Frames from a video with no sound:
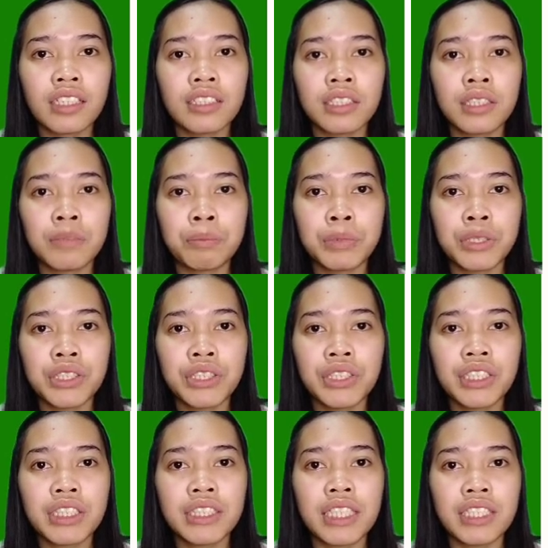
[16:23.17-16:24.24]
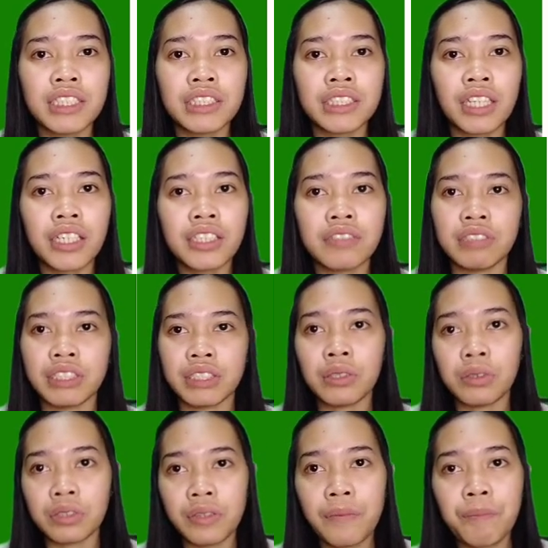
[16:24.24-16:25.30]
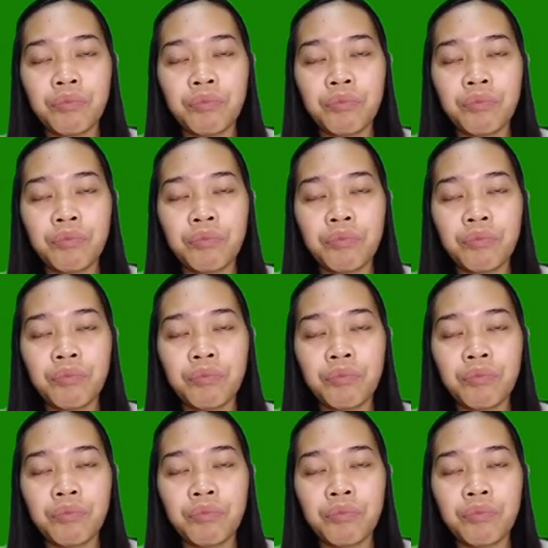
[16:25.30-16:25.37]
is to produce the desired result.